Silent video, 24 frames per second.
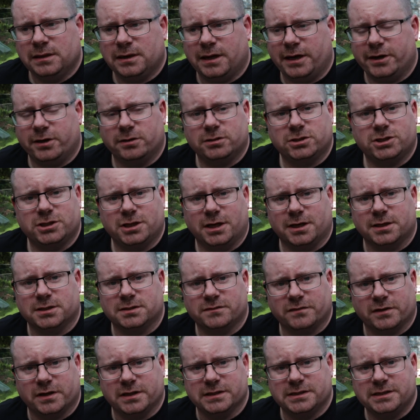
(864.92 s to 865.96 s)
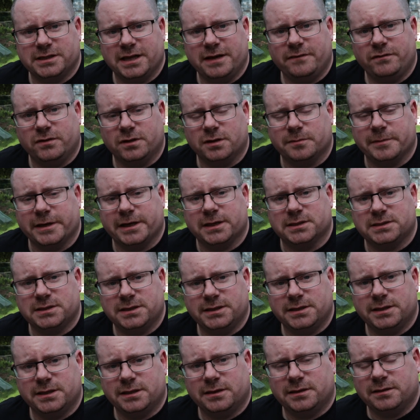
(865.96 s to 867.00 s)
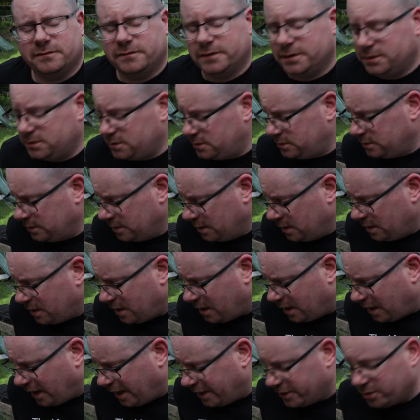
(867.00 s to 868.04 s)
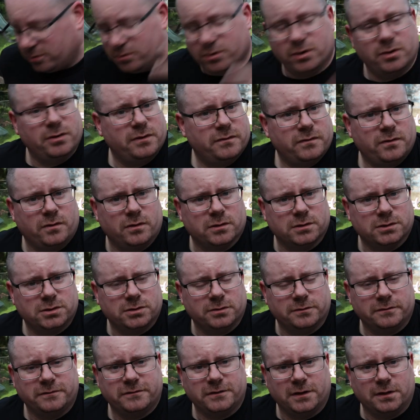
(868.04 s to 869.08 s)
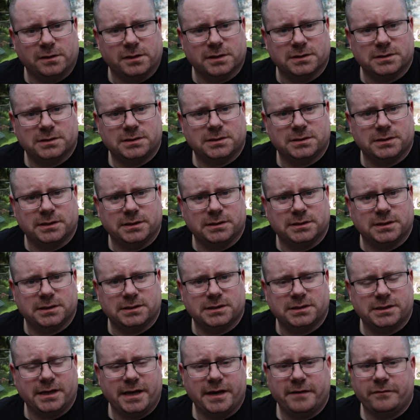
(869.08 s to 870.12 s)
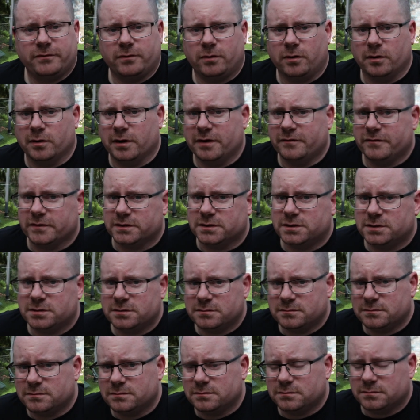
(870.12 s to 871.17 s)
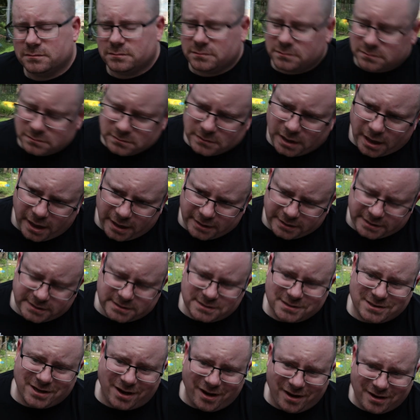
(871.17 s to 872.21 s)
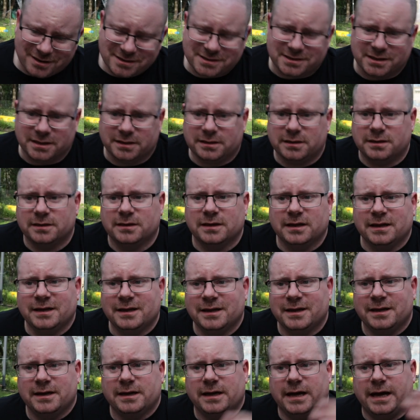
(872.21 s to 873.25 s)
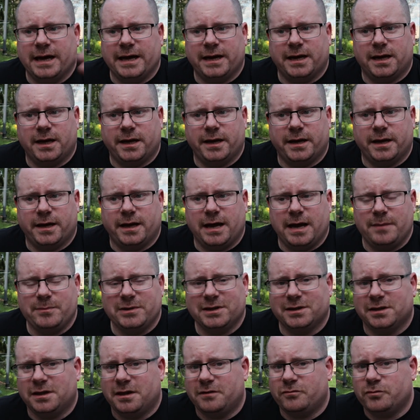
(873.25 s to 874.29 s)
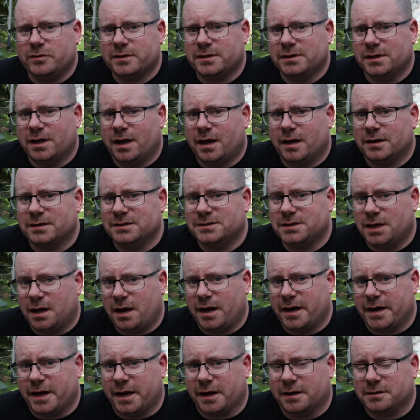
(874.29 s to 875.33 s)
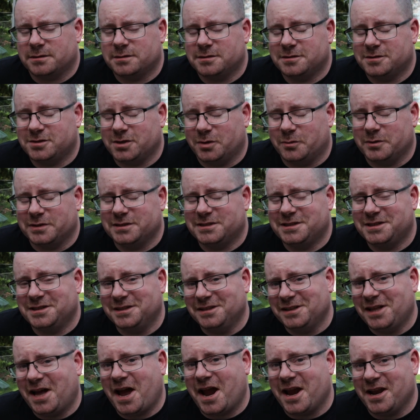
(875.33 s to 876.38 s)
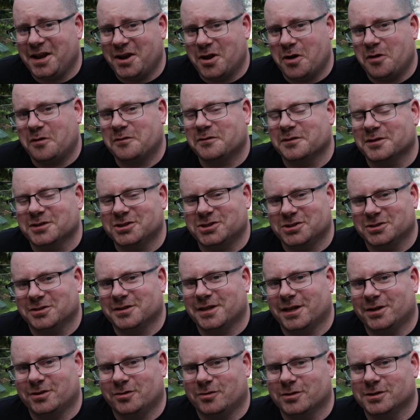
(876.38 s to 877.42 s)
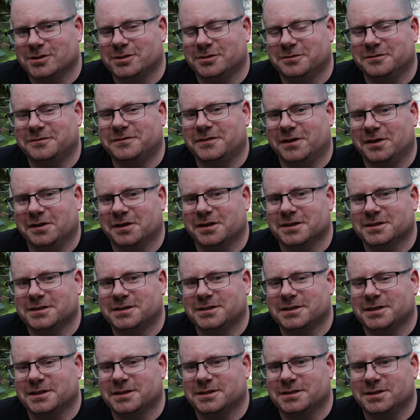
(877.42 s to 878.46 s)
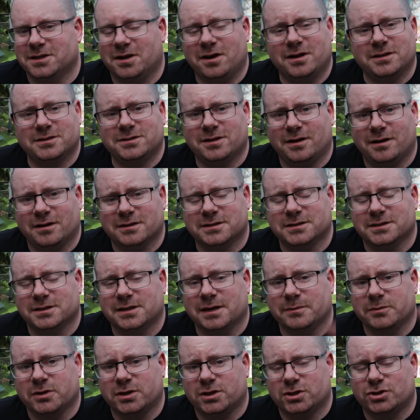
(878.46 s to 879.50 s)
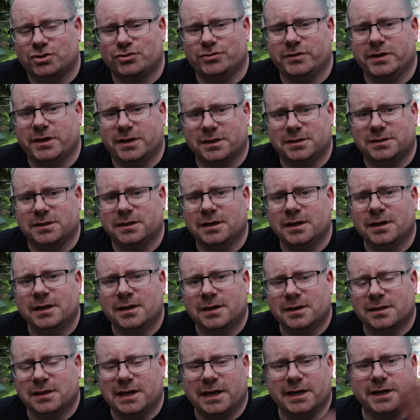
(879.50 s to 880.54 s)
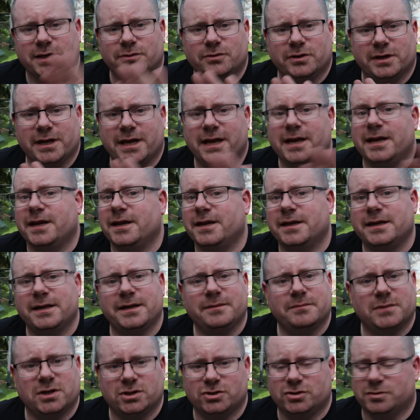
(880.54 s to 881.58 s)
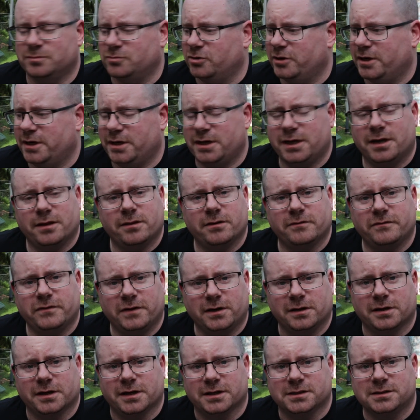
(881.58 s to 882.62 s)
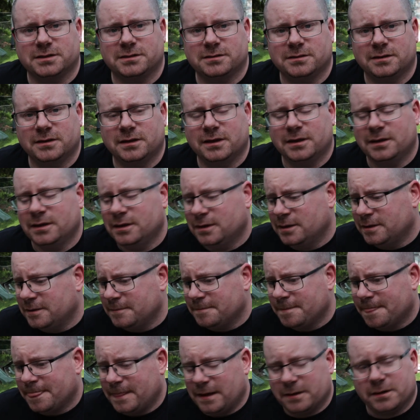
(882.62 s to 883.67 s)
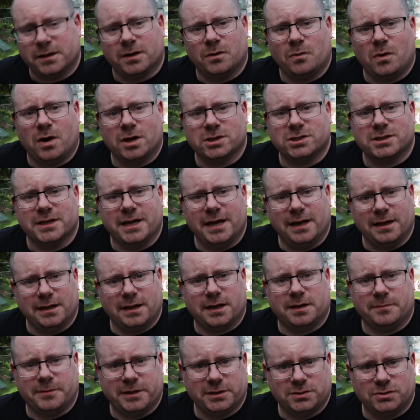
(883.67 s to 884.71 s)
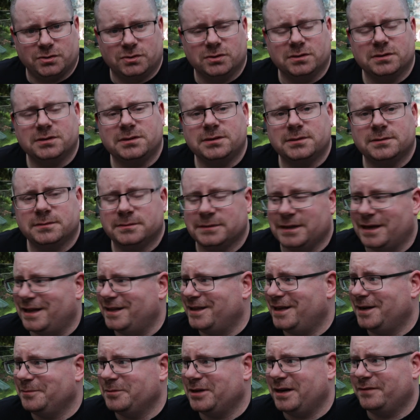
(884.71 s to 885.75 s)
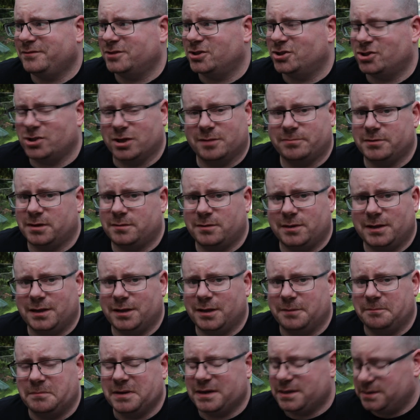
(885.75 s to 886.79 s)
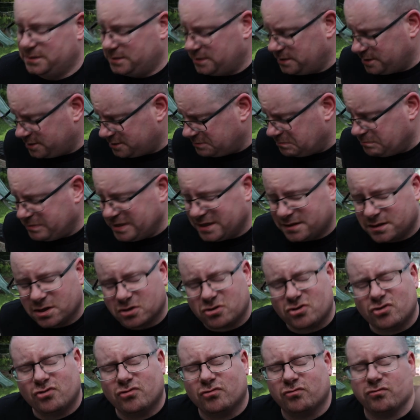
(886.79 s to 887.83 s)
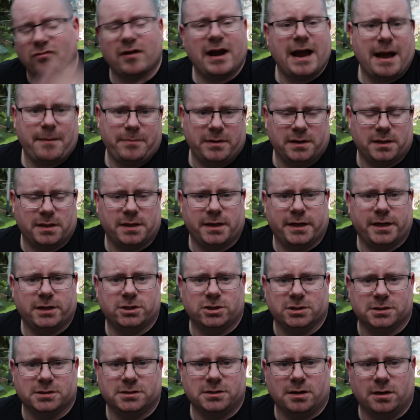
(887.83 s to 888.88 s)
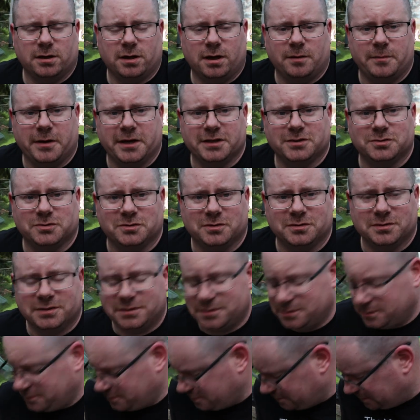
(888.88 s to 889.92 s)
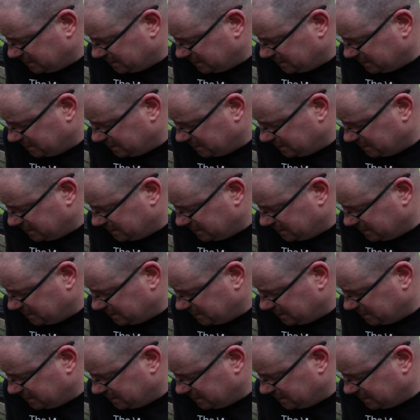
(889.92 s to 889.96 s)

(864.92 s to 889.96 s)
I know chaga is very safe. You can make a tea out of it. I don't know if horseshoe fungus is as safe or if it's highly toxic. And I am in love with not dying. So until I know for sure that horseshoe fungus is non-toxic, I'm gonna treat it like it would any mushroom or any other fungus. I'm gonna wash the hell out of my tools, and then I'm gonna have to sharpen them all up because this beat the crap out of the edges on all my tools.